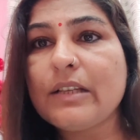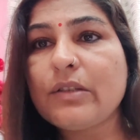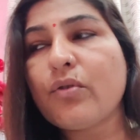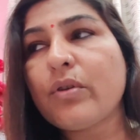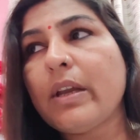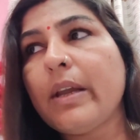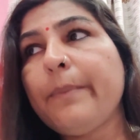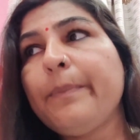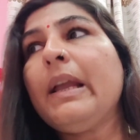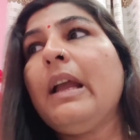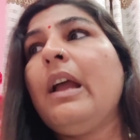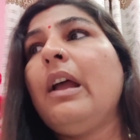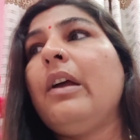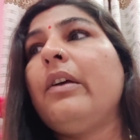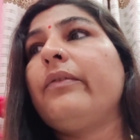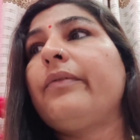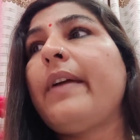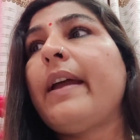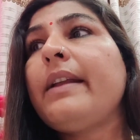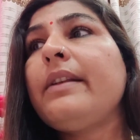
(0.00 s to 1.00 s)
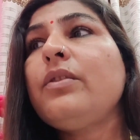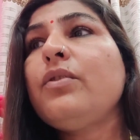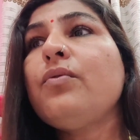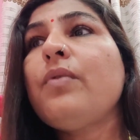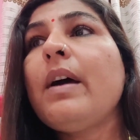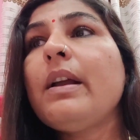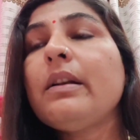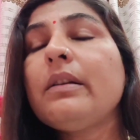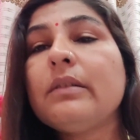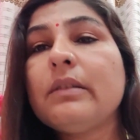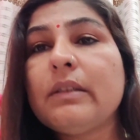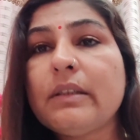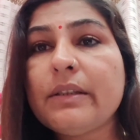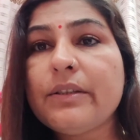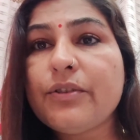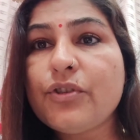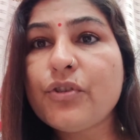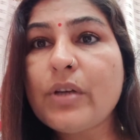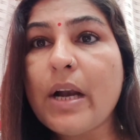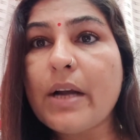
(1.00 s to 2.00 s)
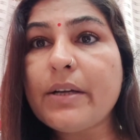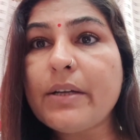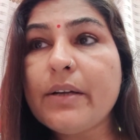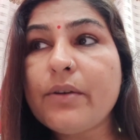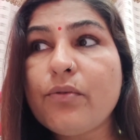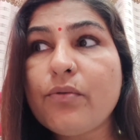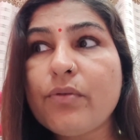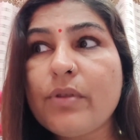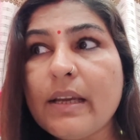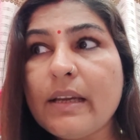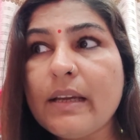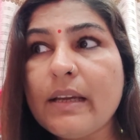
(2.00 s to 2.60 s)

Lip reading: Okay, when you are started to think